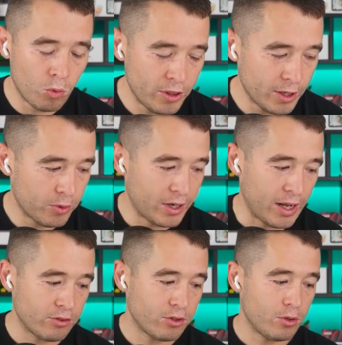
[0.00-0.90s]
thing I wanted to
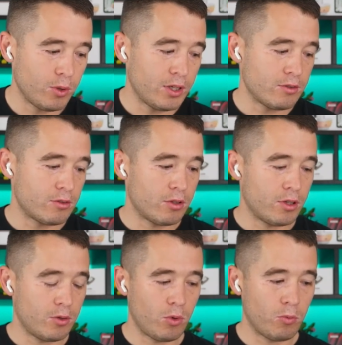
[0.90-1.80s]
ask you is,
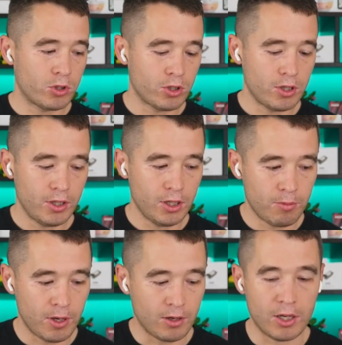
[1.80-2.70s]
when we're talking
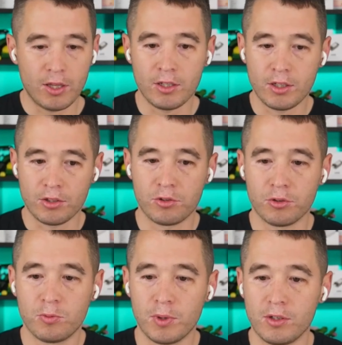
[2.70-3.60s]
about kind of the industrial
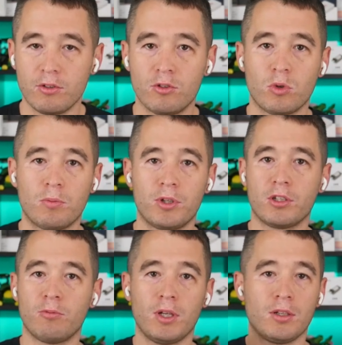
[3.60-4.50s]
space, this is where
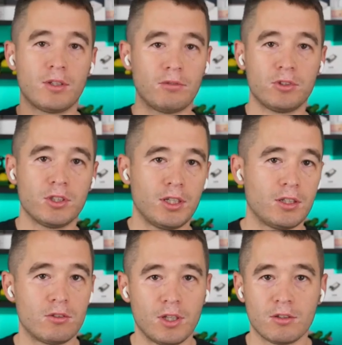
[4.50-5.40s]
predictive maintenance obviously
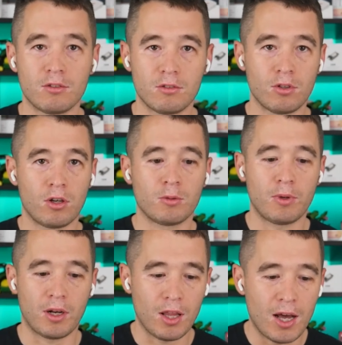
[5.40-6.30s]
gets gets talked
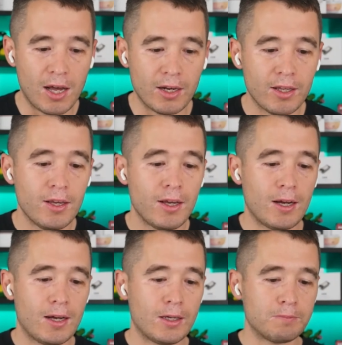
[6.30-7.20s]
about a lot.
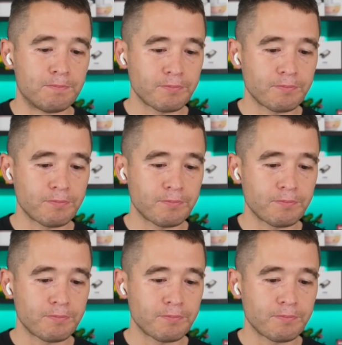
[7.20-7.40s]
Um,